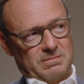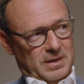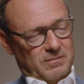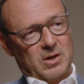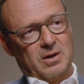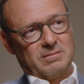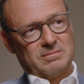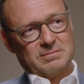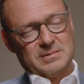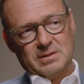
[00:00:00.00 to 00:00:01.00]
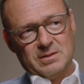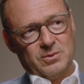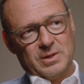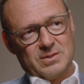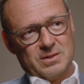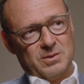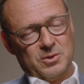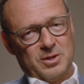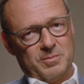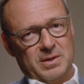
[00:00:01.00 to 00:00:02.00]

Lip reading: have gone in the US and in Europe,